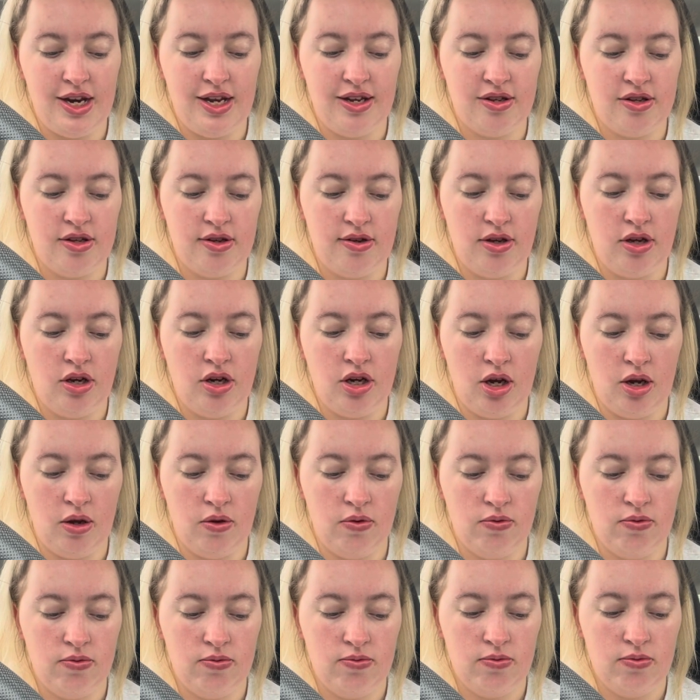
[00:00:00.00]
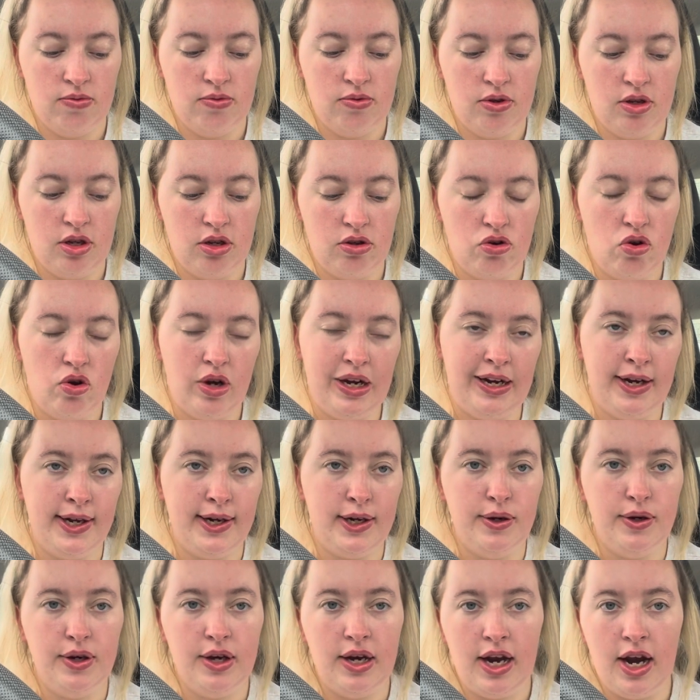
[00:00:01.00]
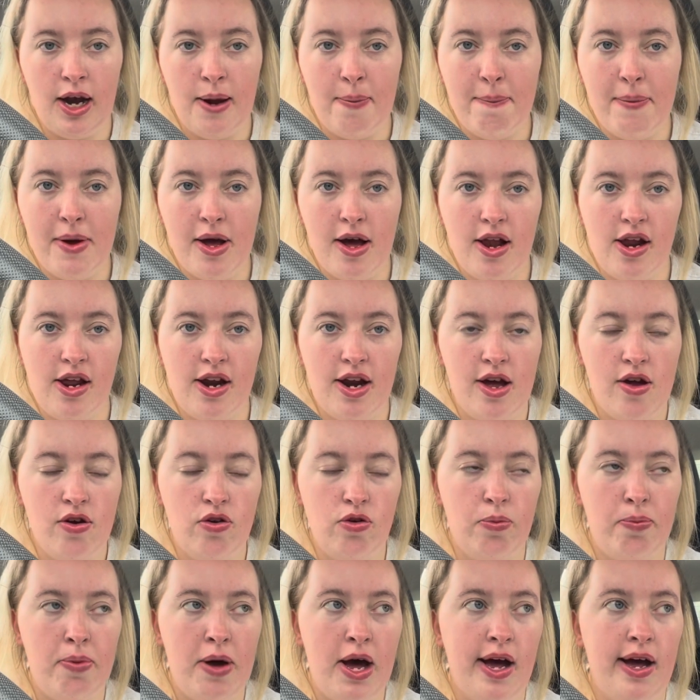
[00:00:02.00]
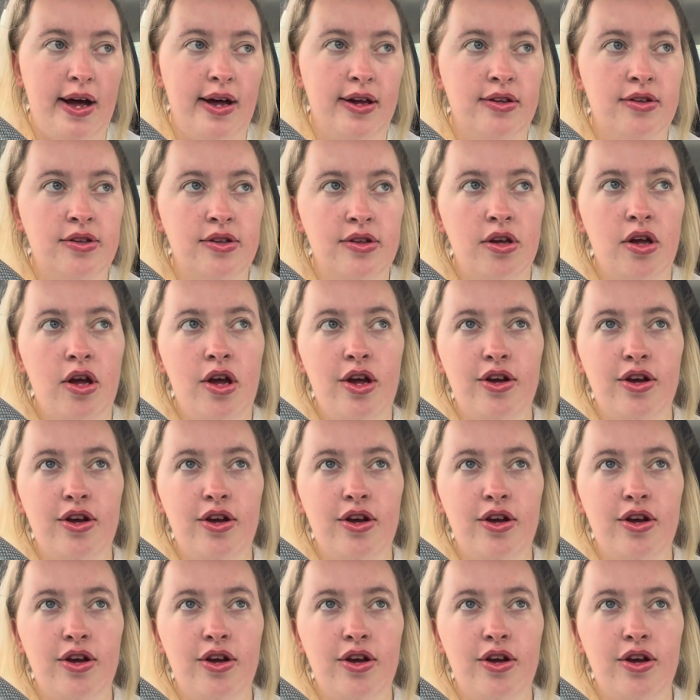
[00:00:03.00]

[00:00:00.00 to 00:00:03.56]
It's, you know, it's not included in a Merlin annual pass,